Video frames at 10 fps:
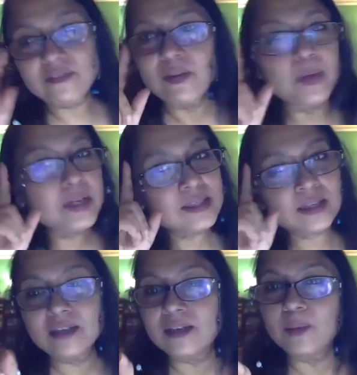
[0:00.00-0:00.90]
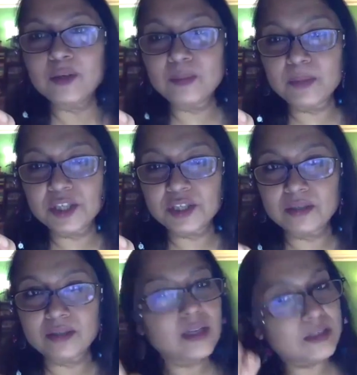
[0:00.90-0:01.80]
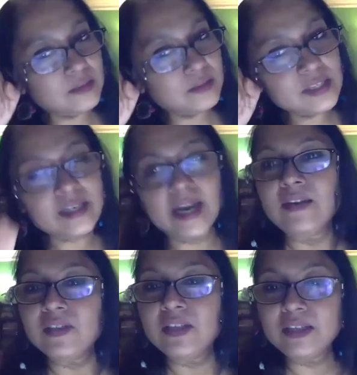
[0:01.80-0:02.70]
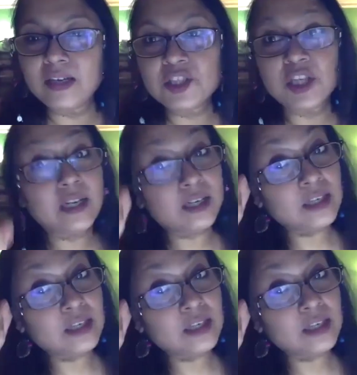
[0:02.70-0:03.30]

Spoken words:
everybody is clear about the mission, that we stand for the young child